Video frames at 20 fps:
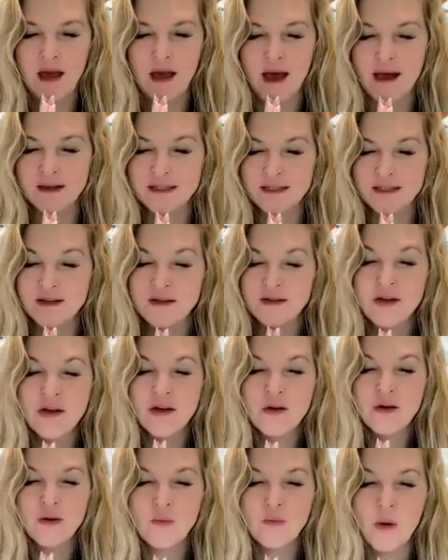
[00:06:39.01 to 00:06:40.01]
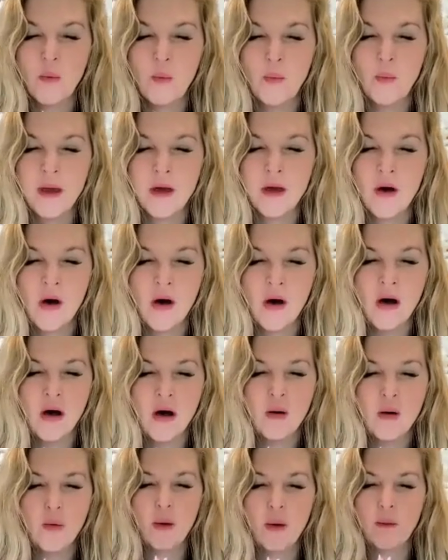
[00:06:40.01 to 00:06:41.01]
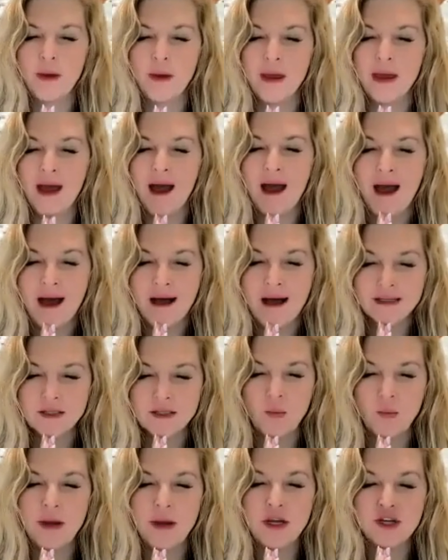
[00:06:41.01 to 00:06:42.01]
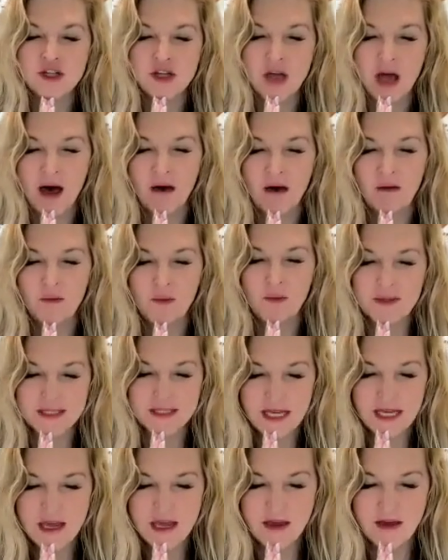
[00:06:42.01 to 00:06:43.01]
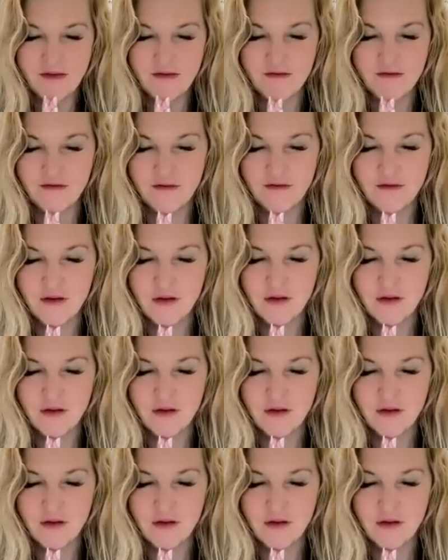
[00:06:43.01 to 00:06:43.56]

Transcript: As you know, when we call, when we ask, we shall receive.